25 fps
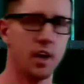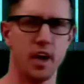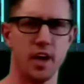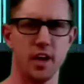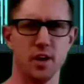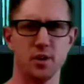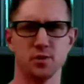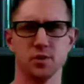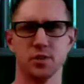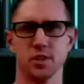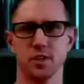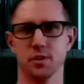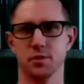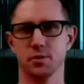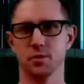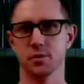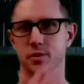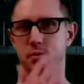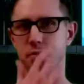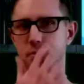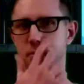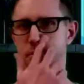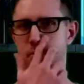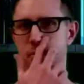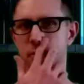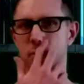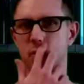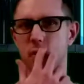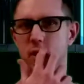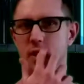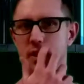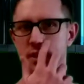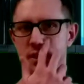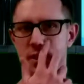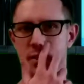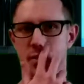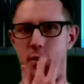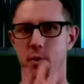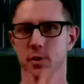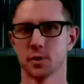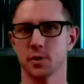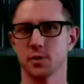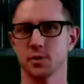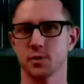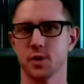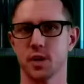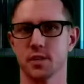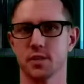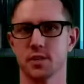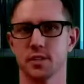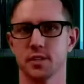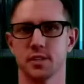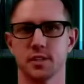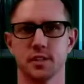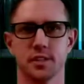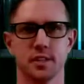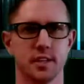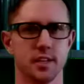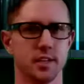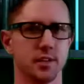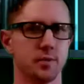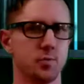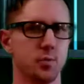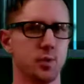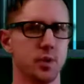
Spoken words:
I usually do some really similar stretches to this,